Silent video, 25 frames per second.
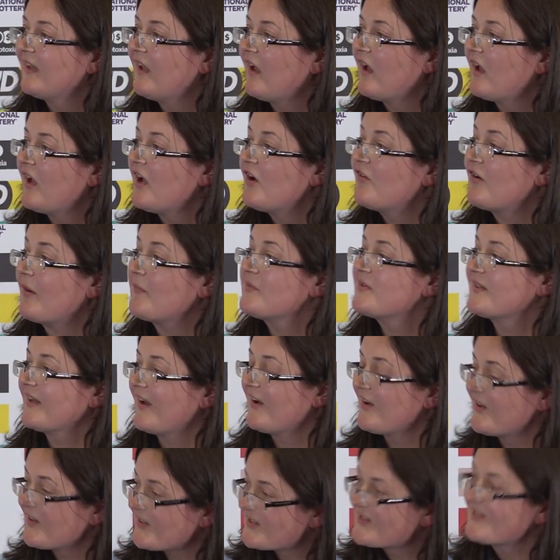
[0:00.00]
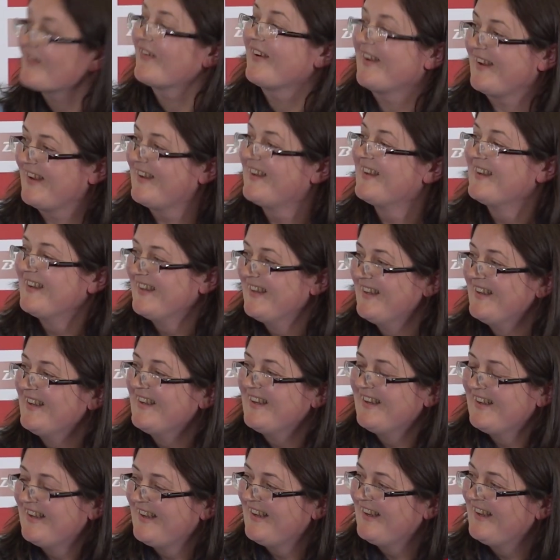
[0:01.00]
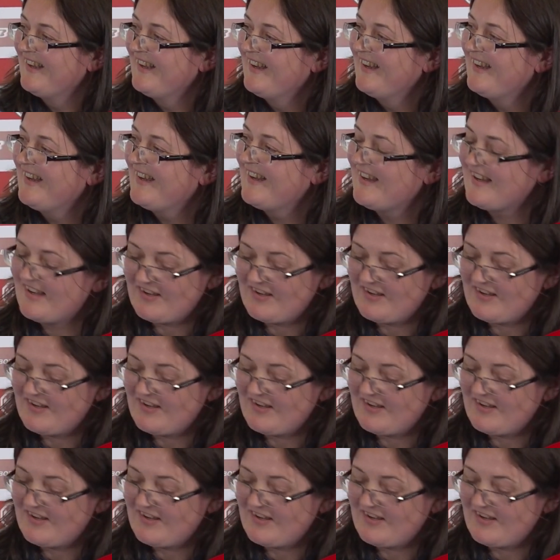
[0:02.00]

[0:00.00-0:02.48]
Was this another two? Ramsey, Bale, and...